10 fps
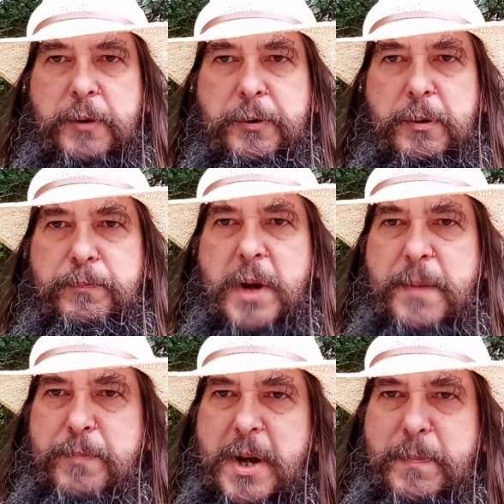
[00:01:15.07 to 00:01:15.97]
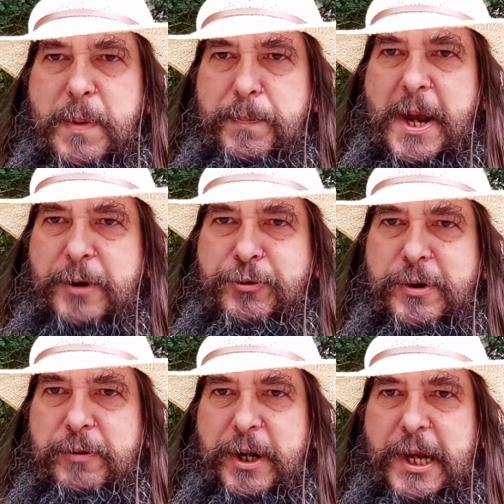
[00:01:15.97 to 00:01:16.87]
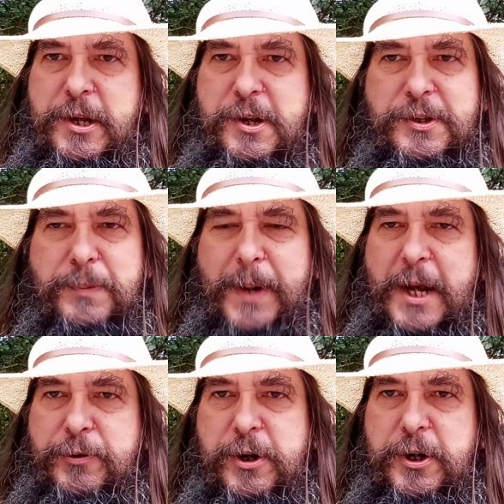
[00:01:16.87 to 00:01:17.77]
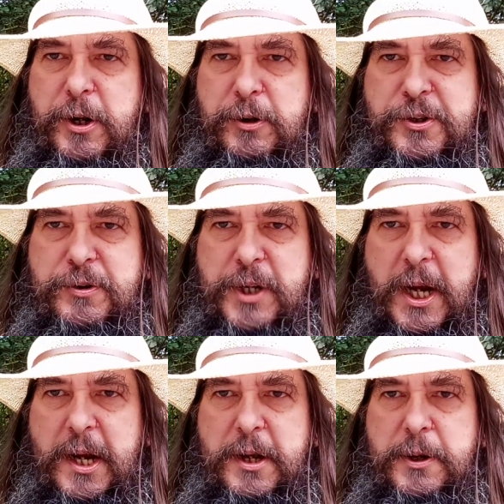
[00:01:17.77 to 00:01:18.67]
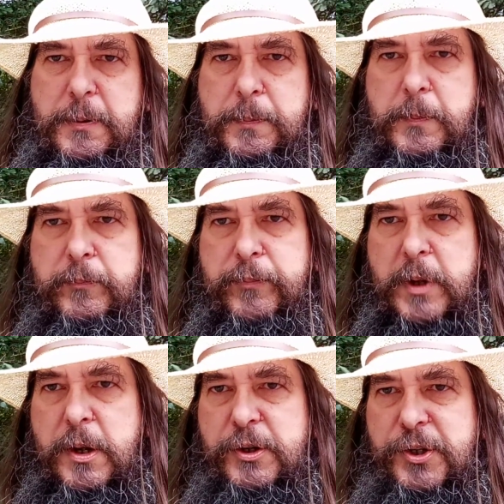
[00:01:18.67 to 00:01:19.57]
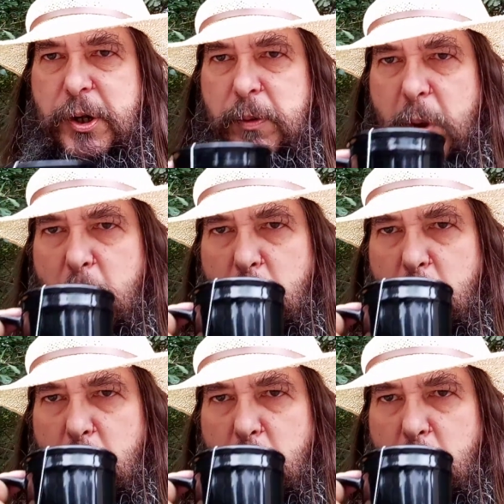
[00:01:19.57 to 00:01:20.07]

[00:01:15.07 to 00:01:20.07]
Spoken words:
thought might be battery related, because the battery had also died. So